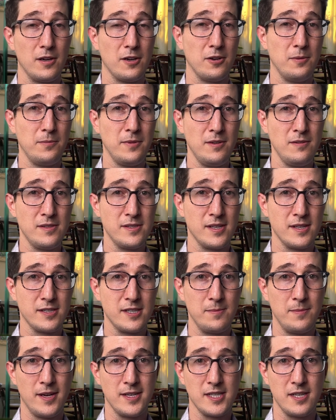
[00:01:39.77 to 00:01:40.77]
our immune
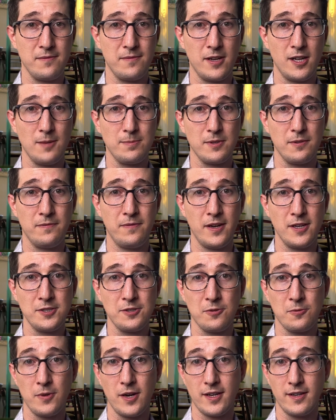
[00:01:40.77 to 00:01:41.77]
system has developed a
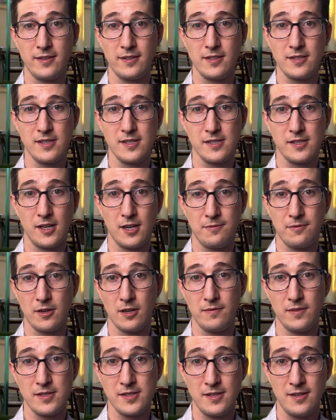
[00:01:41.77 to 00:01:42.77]
facial recognition software
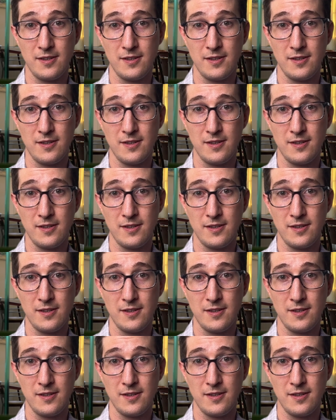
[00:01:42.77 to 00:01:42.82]
of its